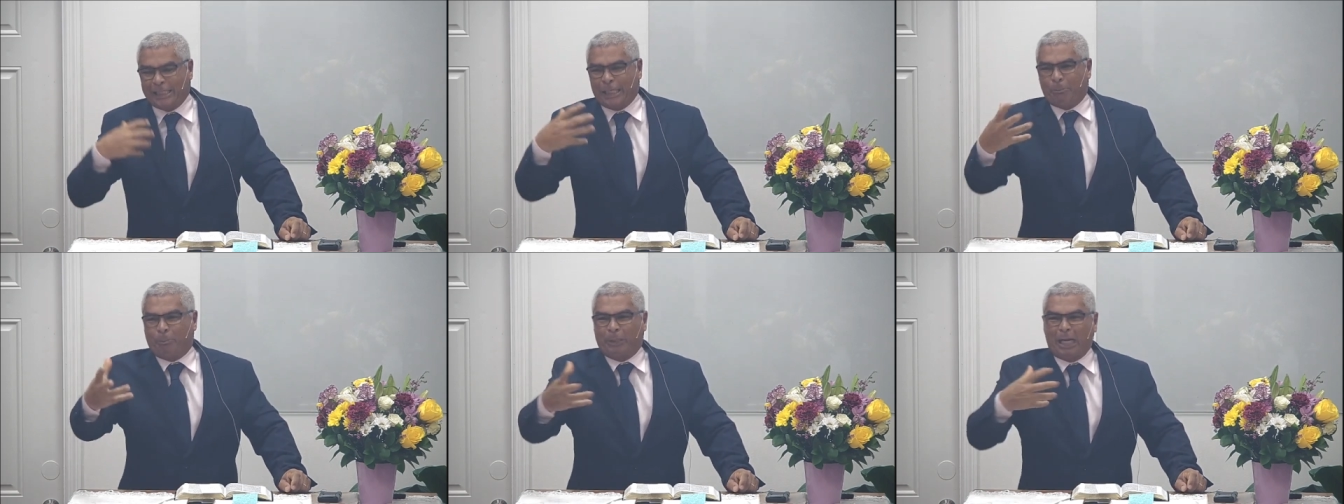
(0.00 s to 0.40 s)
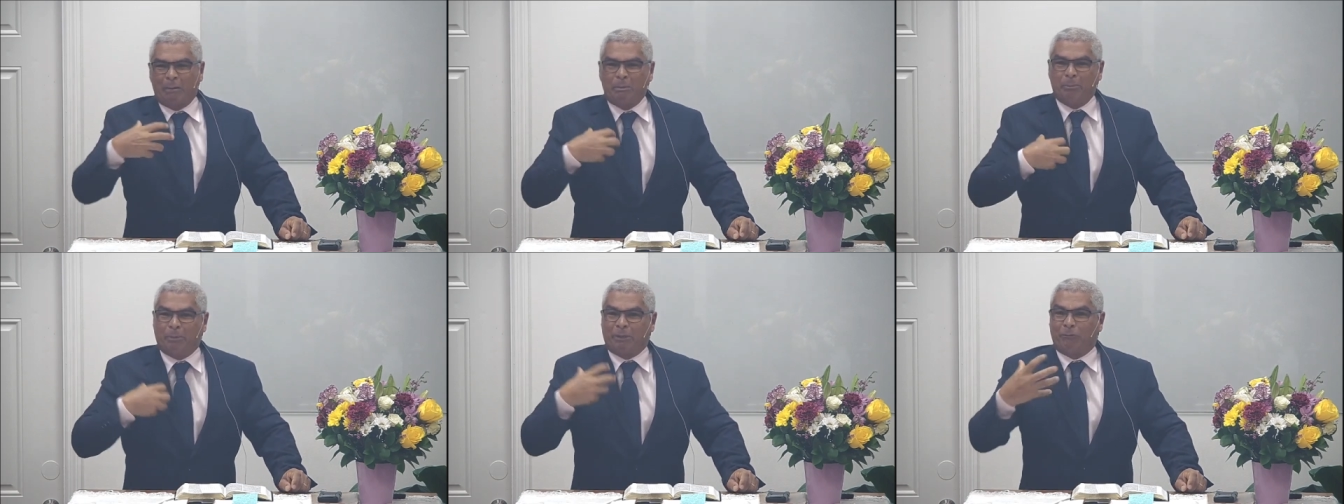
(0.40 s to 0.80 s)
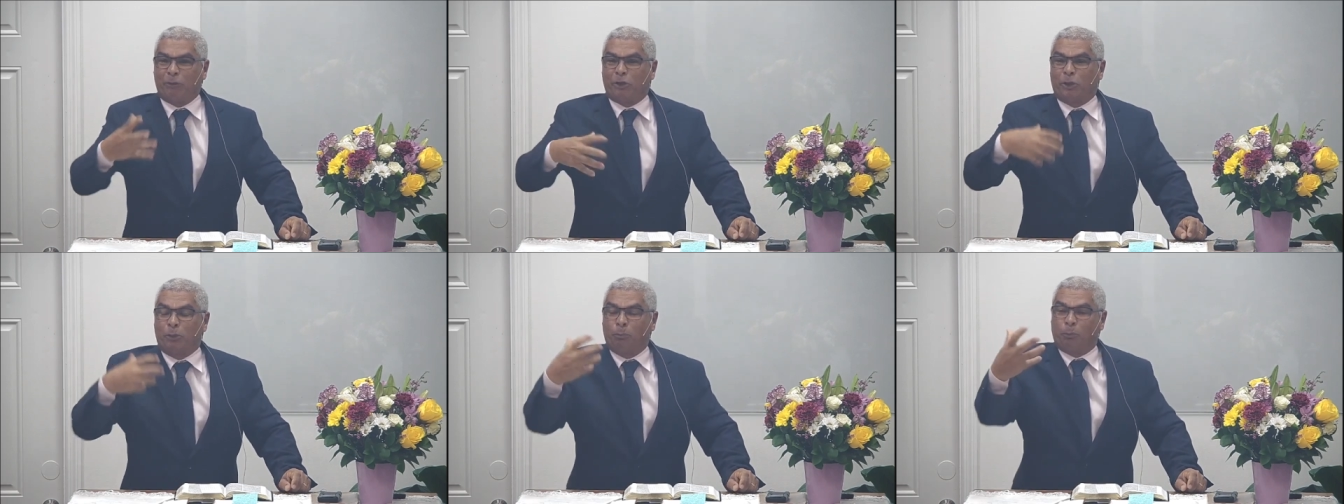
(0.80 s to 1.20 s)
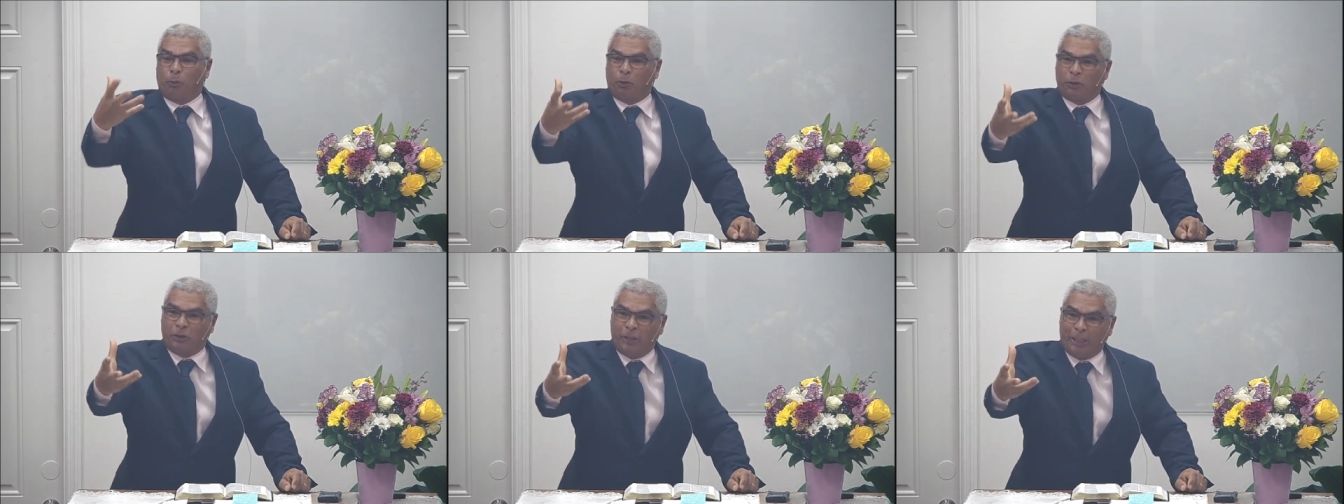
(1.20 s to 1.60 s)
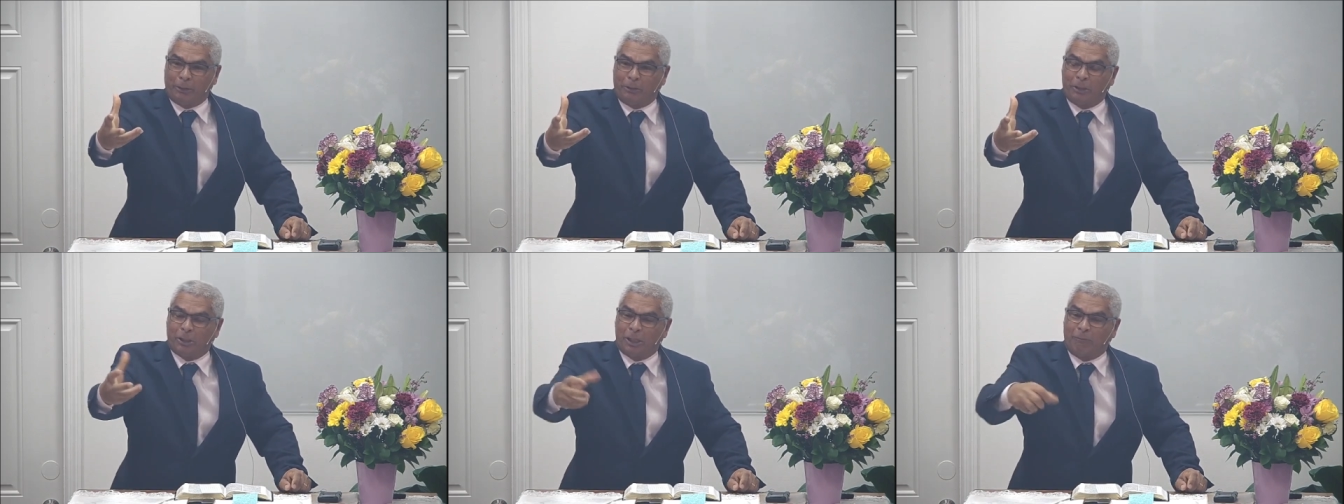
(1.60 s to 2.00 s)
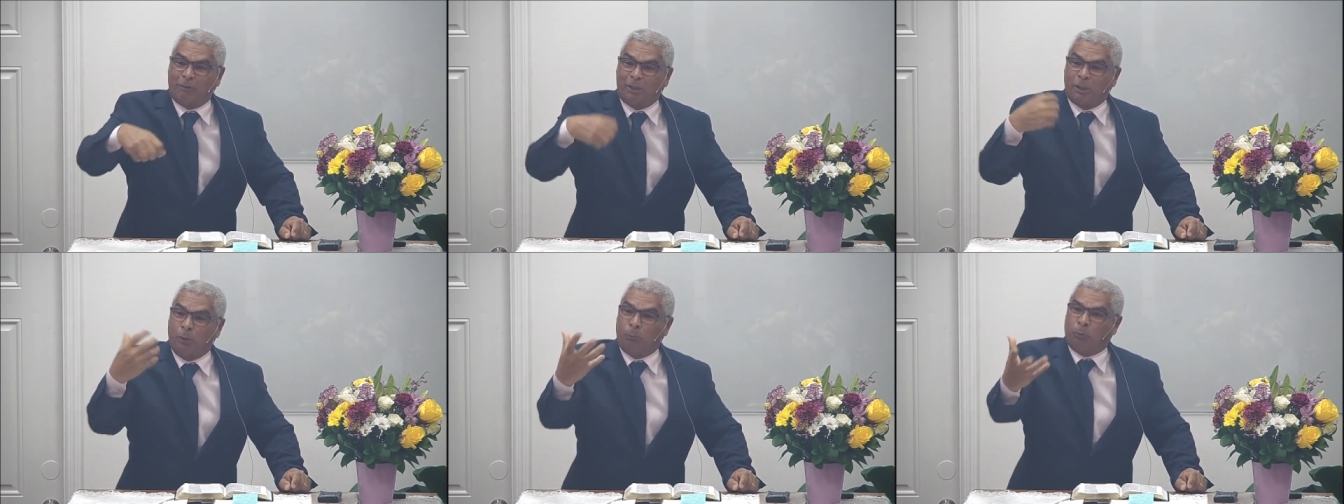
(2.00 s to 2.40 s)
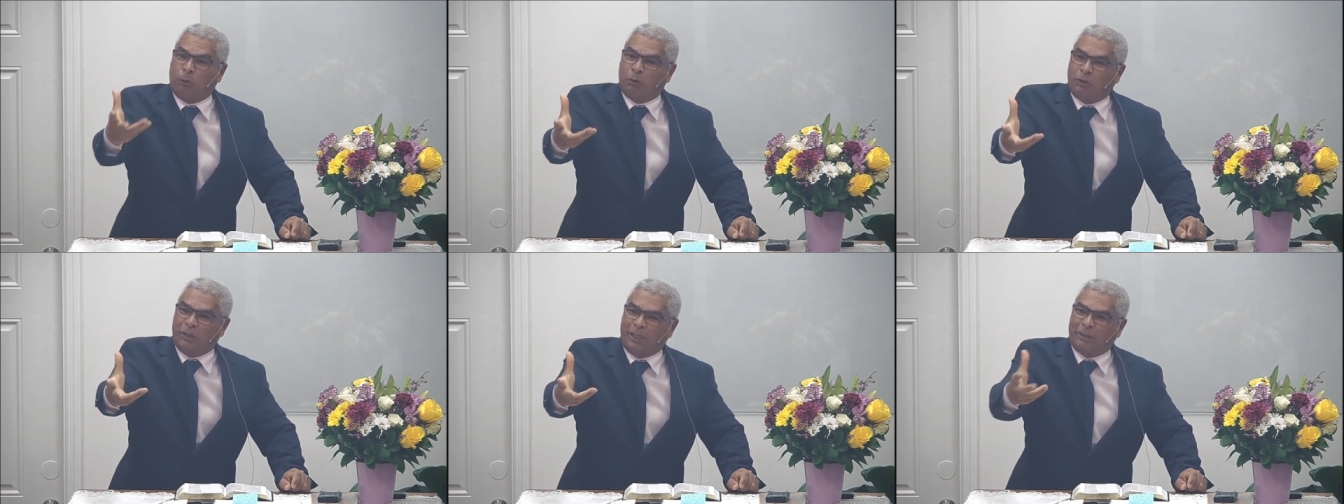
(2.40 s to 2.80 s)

you know, to bring to you and to